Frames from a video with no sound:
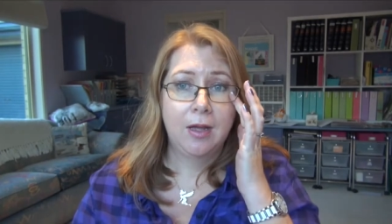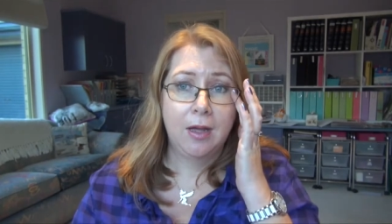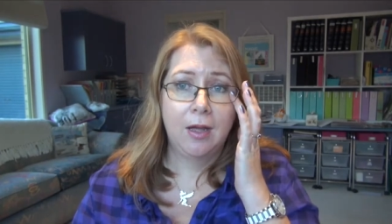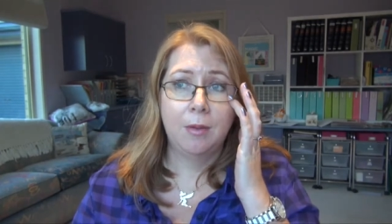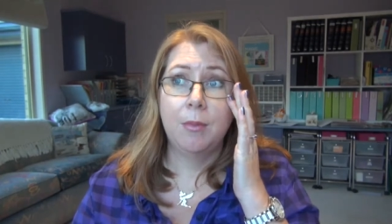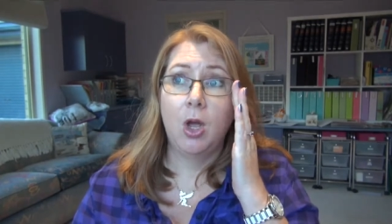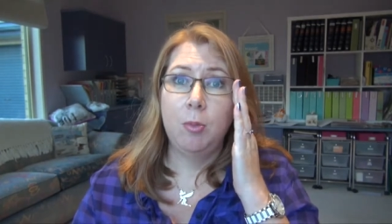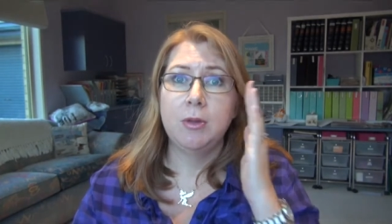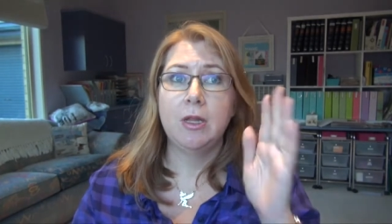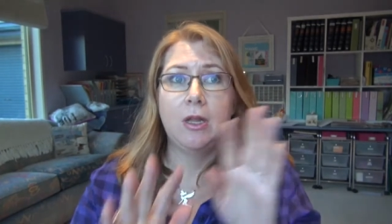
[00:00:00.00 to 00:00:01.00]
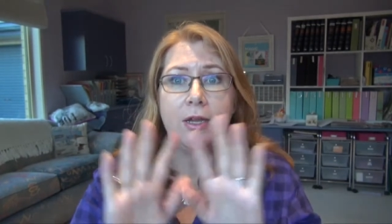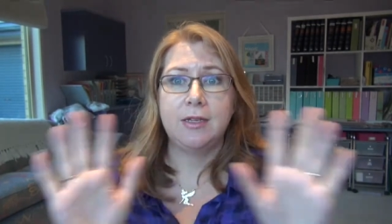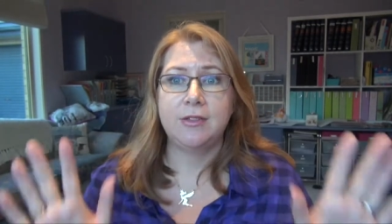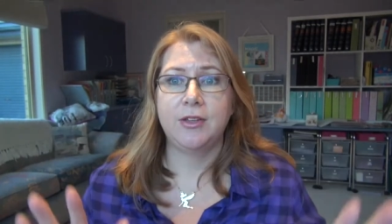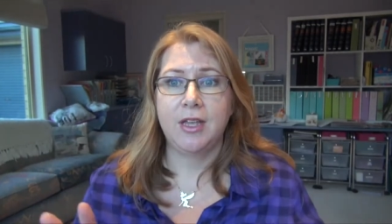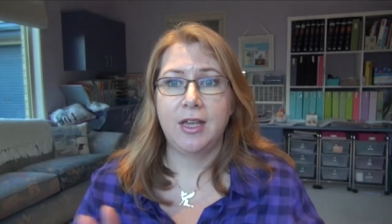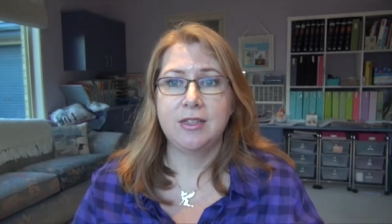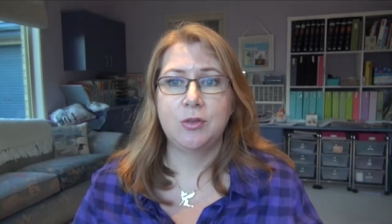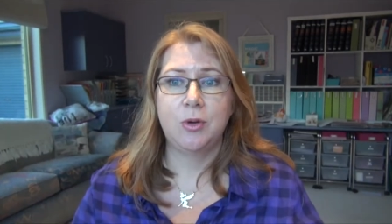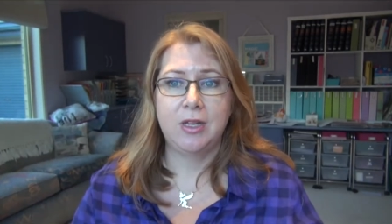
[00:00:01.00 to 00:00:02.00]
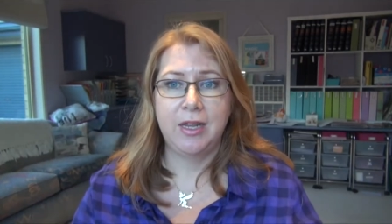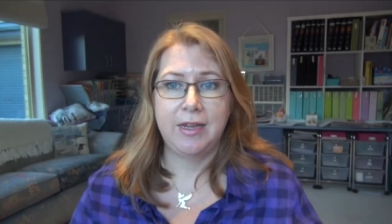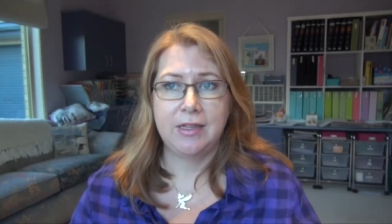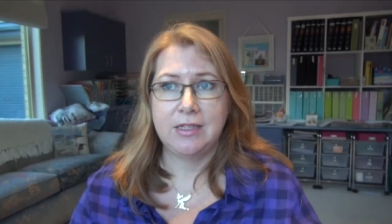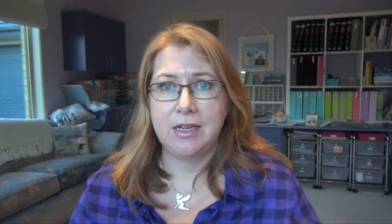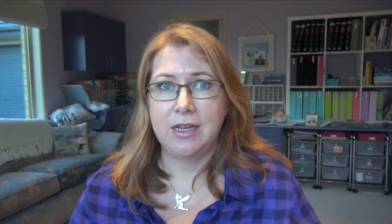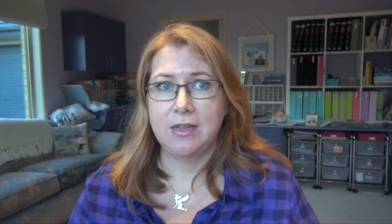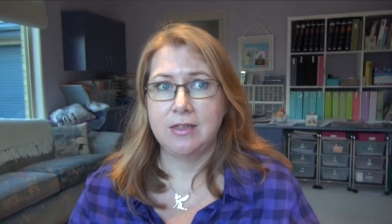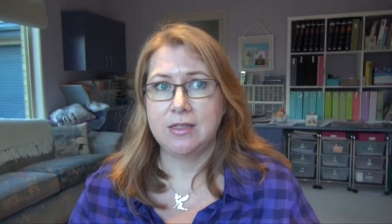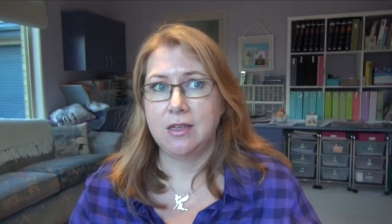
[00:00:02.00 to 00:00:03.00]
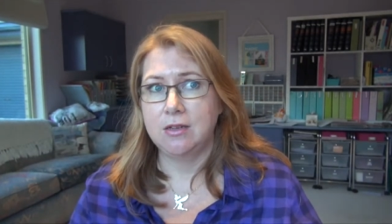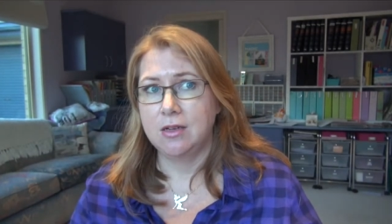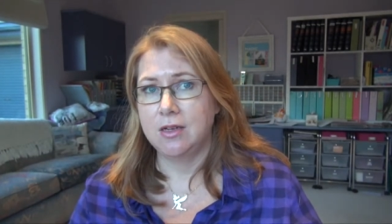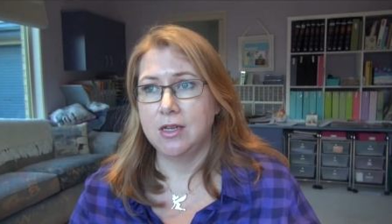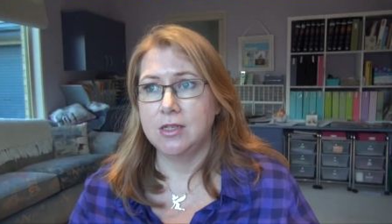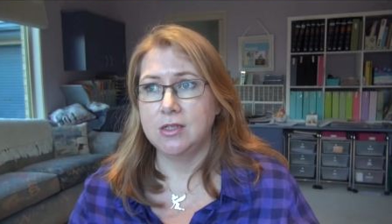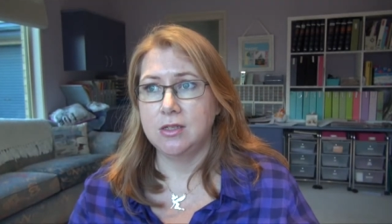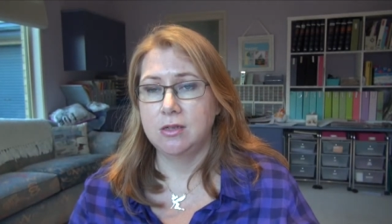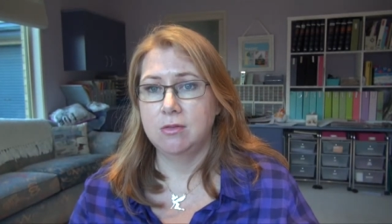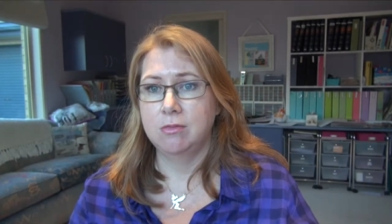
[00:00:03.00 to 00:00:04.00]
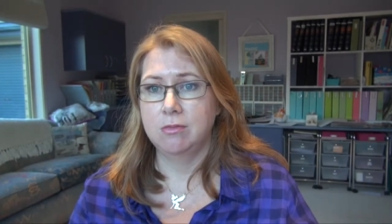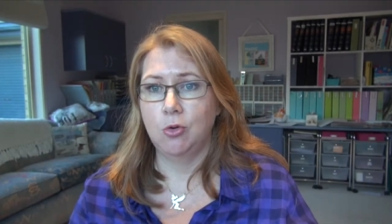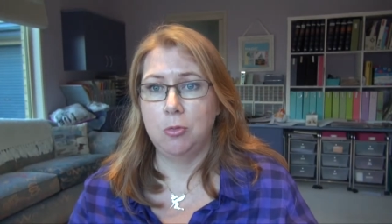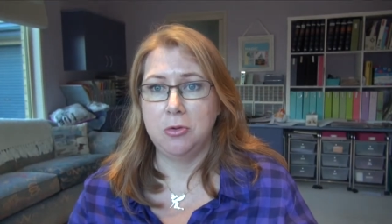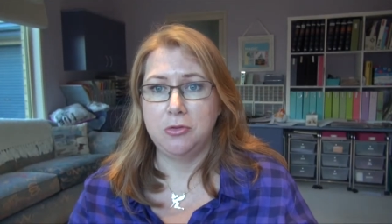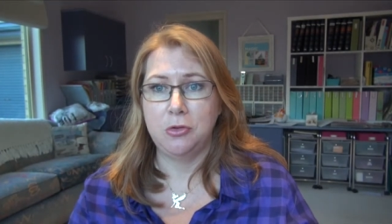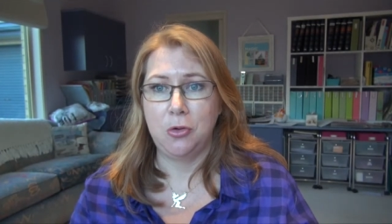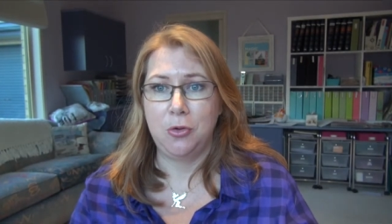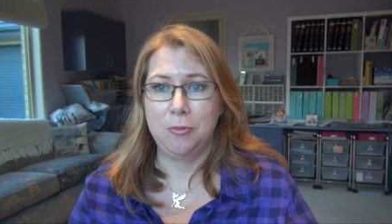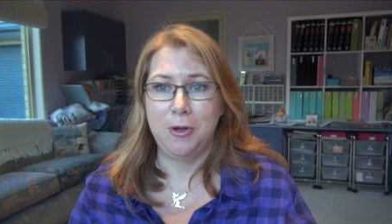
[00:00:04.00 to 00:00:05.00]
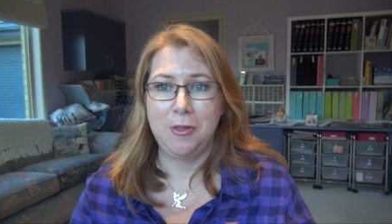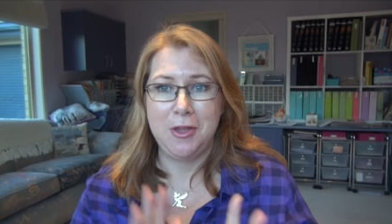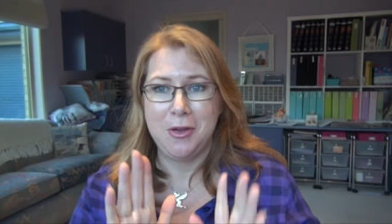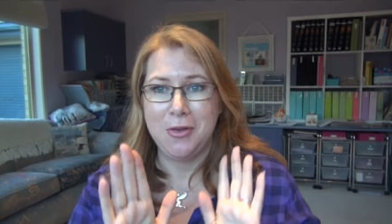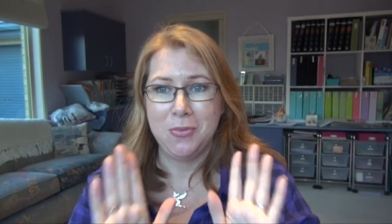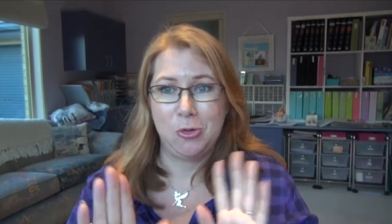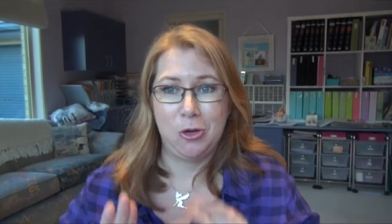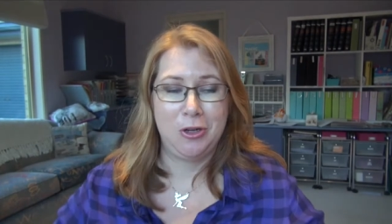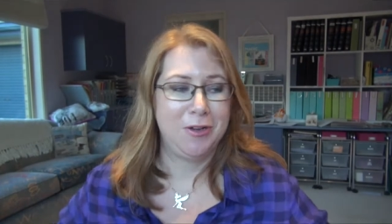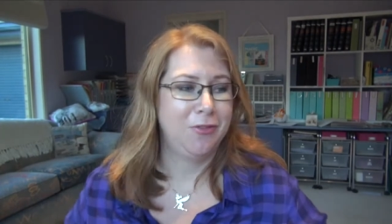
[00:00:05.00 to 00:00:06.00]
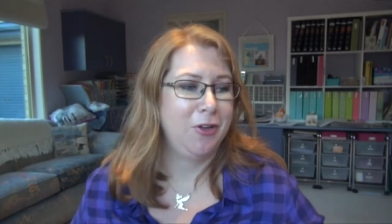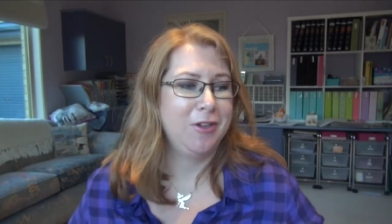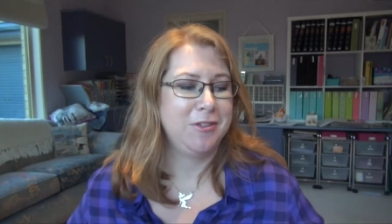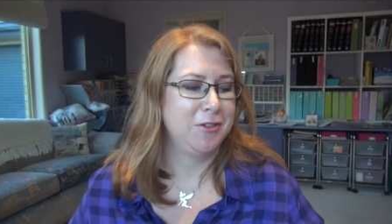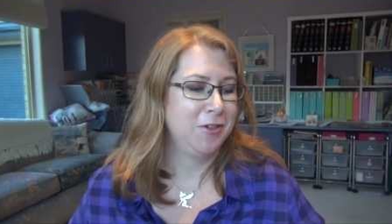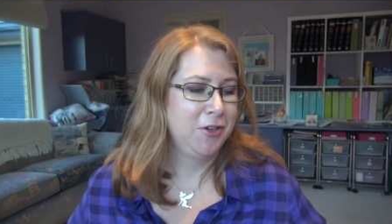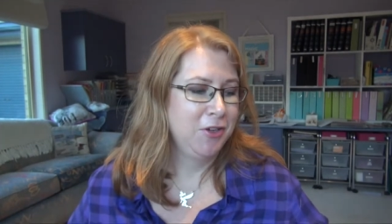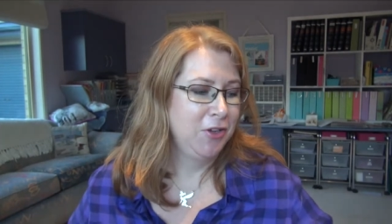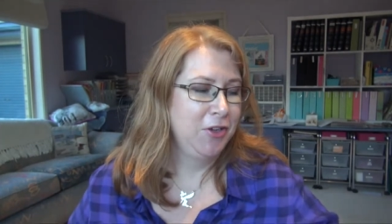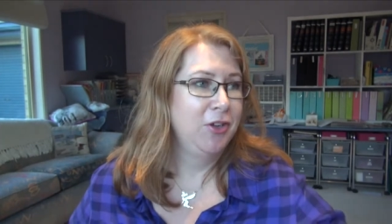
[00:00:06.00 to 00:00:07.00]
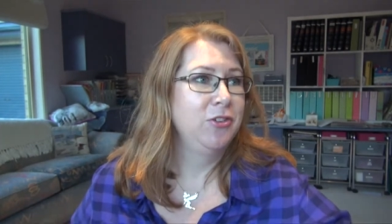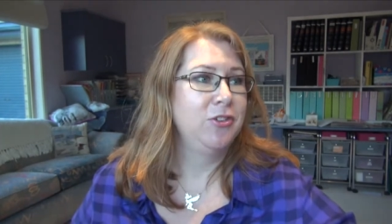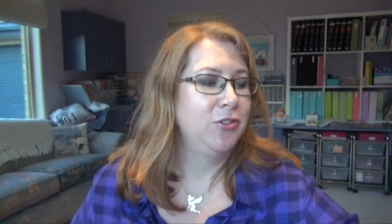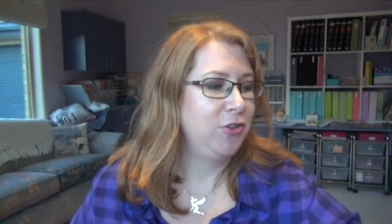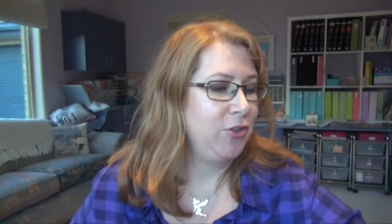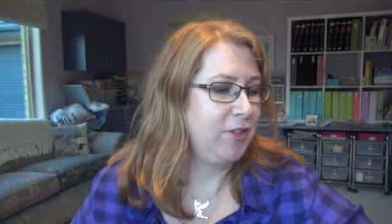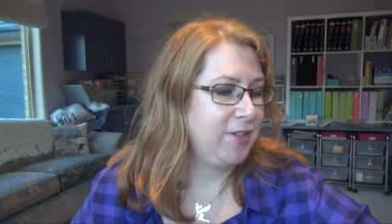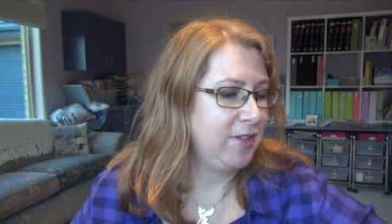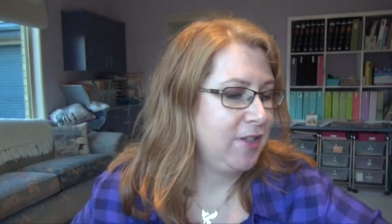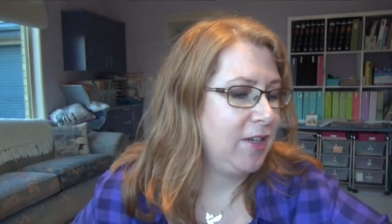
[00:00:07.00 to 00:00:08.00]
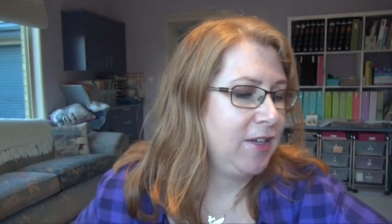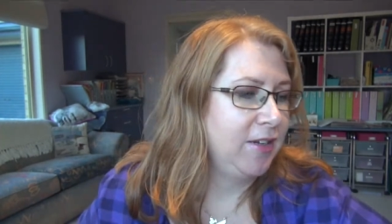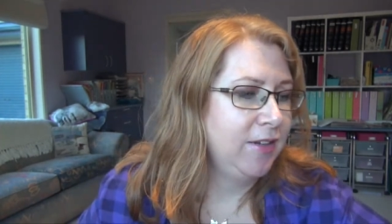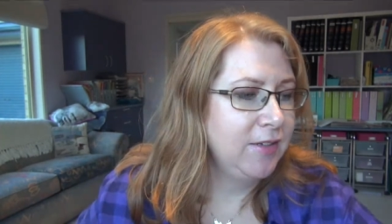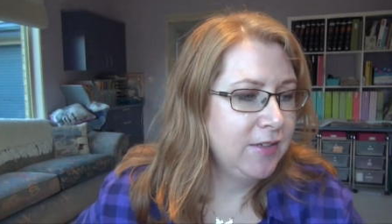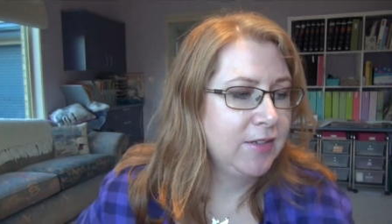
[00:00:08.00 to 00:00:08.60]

Um, hoping the lighting's okay, it's quite late in the day and the sun has almost gone but I think we've got enough light to, to do this in here.